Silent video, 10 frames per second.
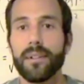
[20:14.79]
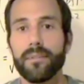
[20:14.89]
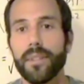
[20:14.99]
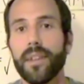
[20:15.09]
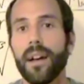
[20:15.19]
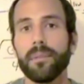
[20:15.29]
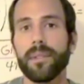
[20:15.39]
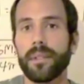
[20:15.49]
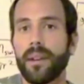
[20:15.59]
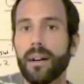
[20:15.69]
of the
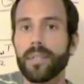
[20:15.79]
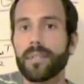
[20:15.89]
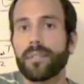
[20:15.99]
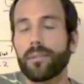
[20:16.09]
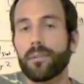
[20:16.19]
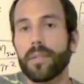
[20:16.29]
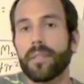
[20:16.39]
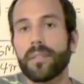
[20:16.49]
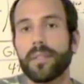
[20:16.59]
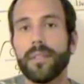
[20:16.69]
object that's orbiting
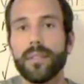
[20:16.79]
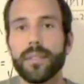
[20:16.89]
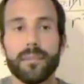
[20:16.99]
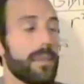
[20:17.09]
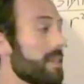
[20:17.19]
the sun then?